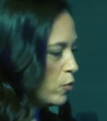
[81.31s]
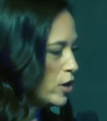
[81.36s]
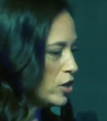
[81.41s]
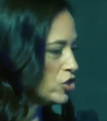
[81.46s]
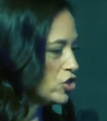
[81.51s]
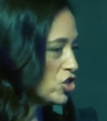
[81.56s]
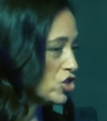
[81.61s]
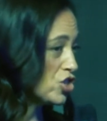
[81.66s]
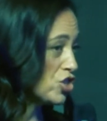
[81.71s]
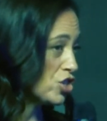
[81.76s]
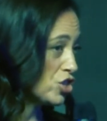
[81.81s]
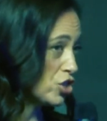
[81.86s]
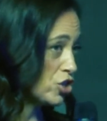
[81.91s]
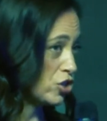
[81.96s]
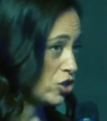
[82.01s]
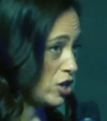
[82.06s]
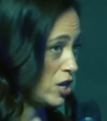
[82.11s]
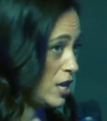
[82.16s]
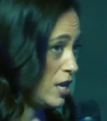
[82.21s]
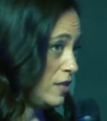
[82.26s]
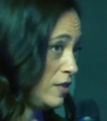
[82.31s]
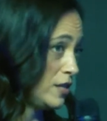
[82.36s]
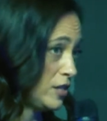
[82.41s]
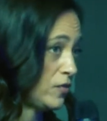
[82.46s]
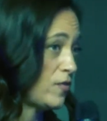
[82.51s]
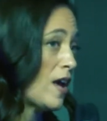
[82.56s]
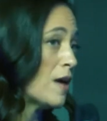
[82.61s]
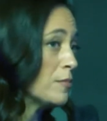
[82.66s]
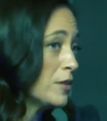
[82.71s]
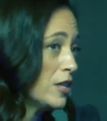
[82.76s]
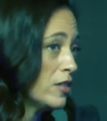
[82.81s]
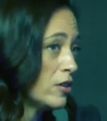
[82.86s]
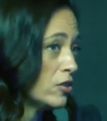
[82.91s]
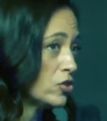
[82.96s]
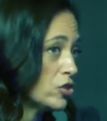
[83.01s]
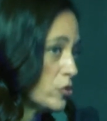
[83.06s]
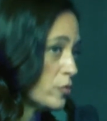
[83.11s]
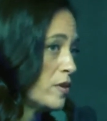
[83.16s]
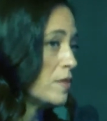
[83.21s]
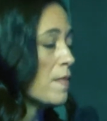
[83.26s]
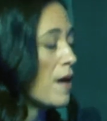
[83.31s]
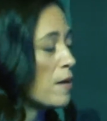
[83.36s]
which in this family, there's three